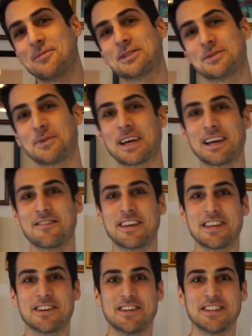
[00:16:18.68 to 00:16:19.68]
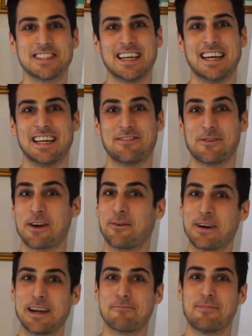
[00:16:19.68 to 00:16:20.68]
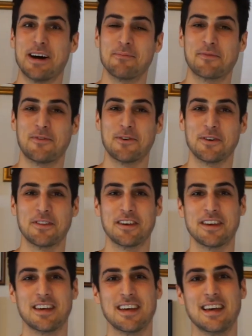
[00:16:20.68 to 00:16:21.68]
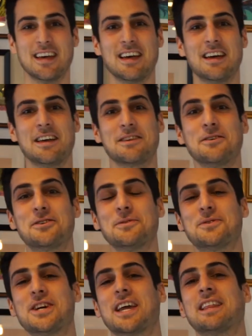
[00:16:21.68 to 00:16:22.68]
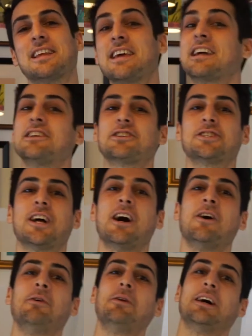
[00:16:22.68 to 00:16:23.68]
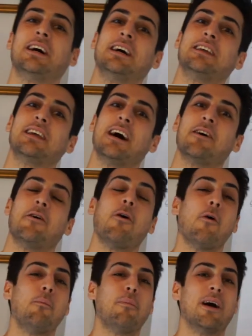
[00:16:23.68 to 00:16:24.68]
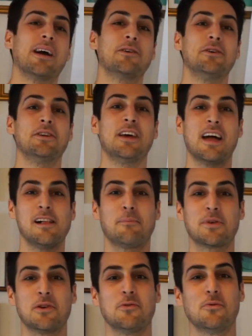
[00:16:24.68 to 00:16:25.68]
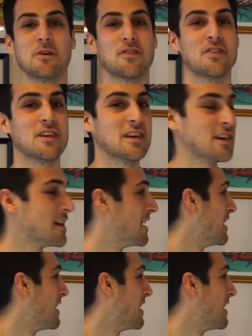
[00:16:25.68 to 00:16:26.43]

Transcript: post weekly videos, and we are really pumped for the YouTube channel in English now, and I hope I could help you with the